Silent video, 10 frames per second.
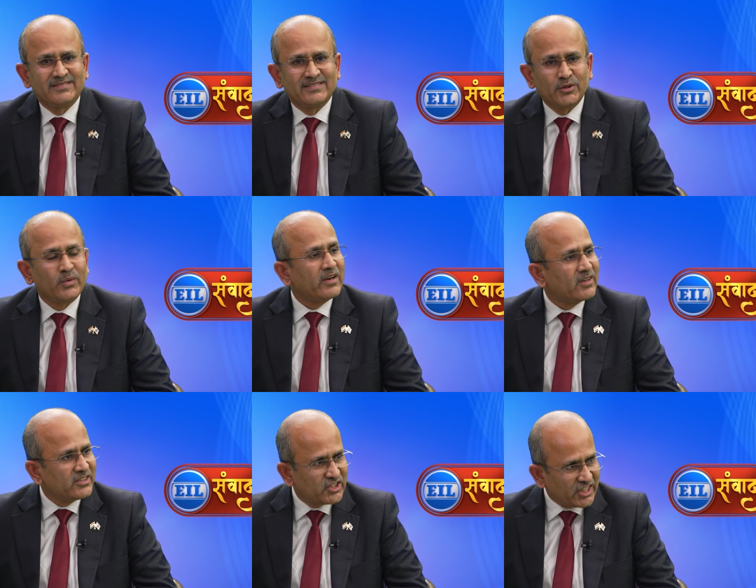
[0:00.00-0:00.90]
You
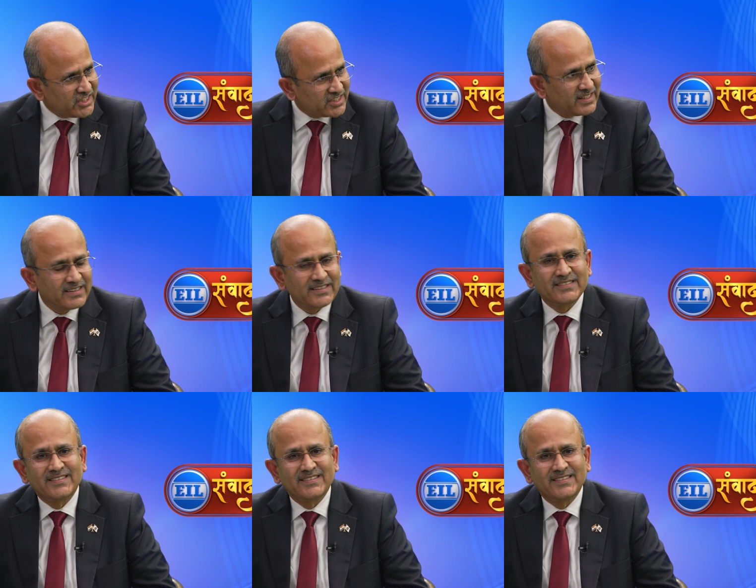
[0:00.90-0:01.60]
cannot change that.